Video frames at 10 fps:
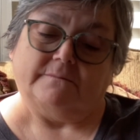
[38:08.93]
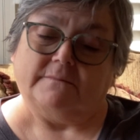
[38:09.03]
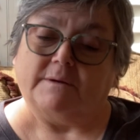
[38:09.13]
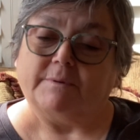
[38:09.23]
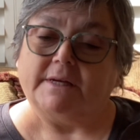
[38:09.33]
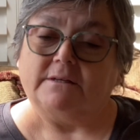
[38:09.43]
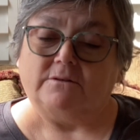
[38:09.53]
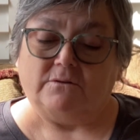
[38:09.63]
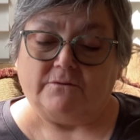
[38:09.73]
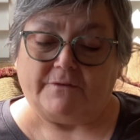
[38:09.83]
I plan to
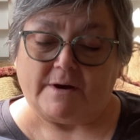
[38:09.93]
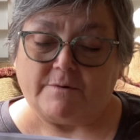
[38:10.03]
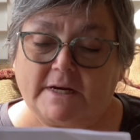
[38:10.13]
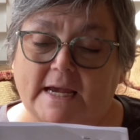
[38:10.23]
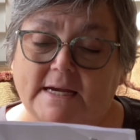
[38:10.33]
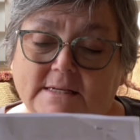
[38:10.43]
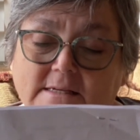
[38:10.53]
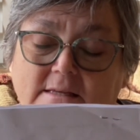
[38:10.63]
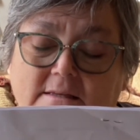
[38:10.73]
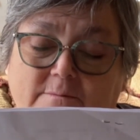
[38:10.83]
do the fabric as
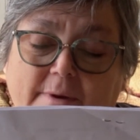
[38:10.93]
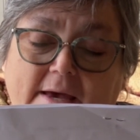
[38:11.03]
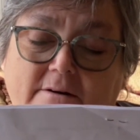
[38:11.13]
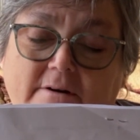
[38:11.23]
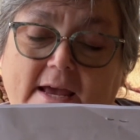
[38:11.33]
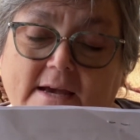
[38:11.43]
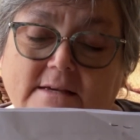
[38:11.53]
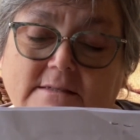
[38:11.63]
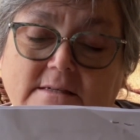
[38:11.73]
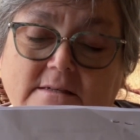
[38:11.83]
the pattern
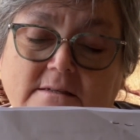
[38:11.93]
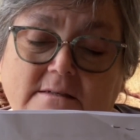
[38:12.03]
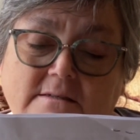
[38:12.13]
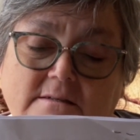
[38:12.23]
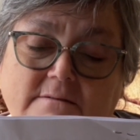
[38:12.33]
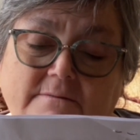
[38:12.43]
as is.